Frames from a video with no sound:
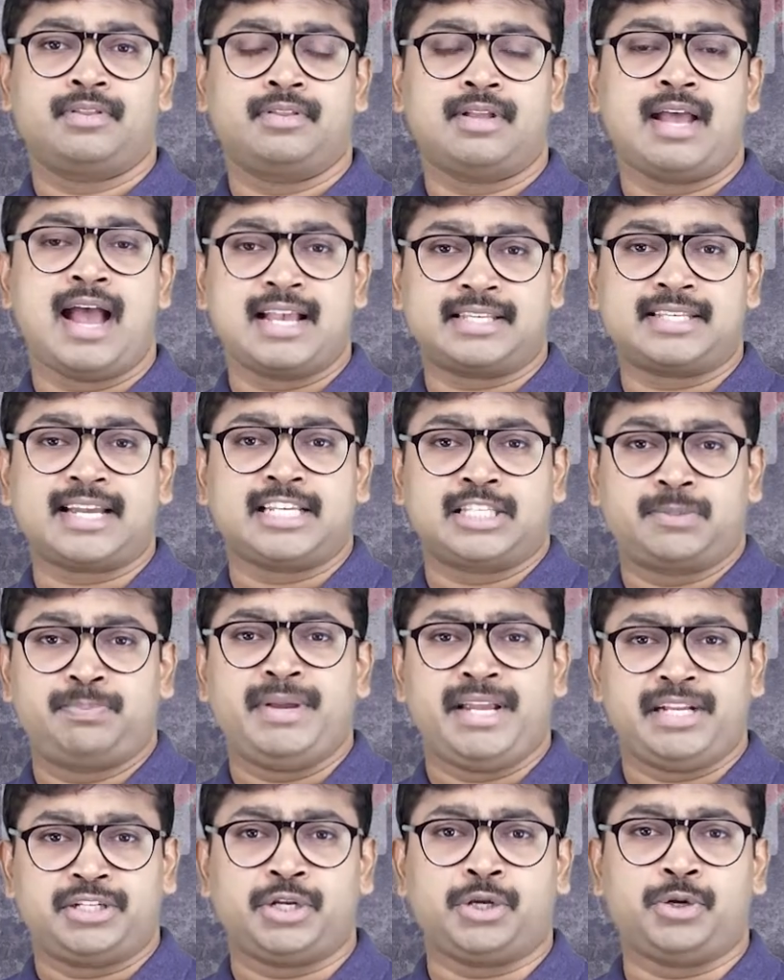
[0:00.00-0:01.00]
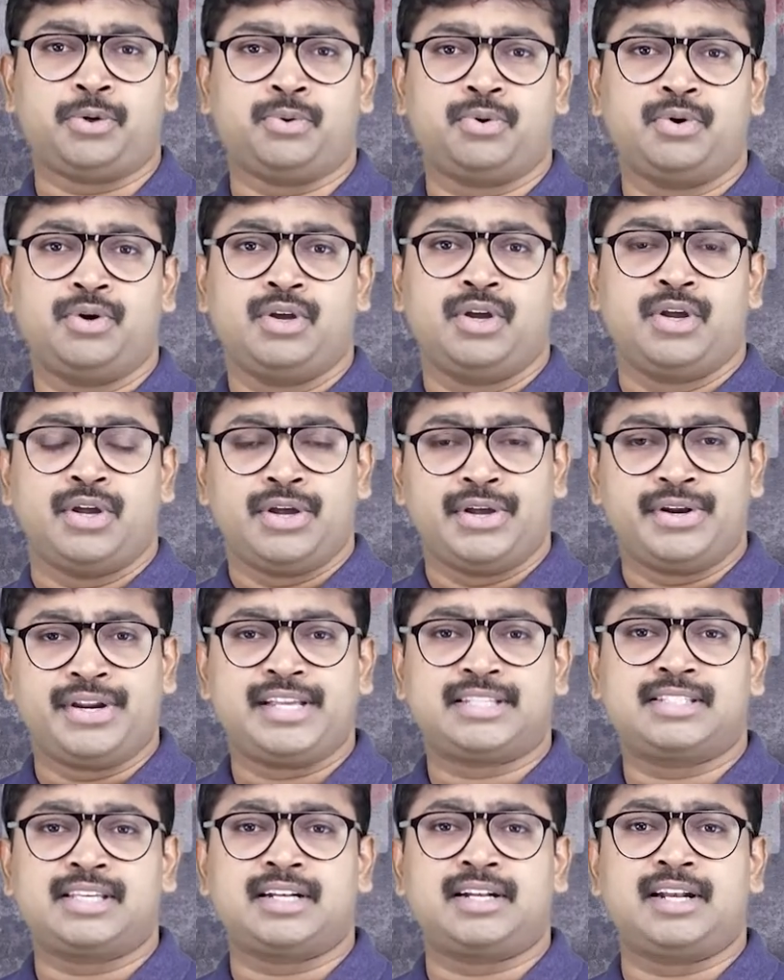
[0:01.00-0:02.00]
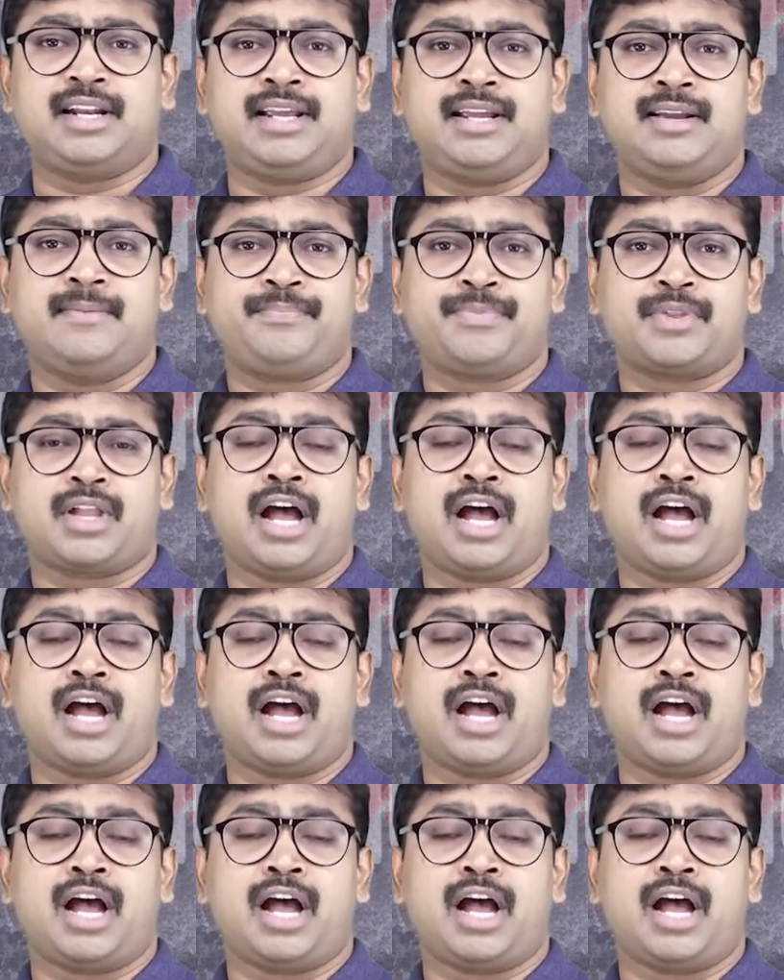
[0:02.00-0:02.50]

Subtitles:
As I speak to you, recently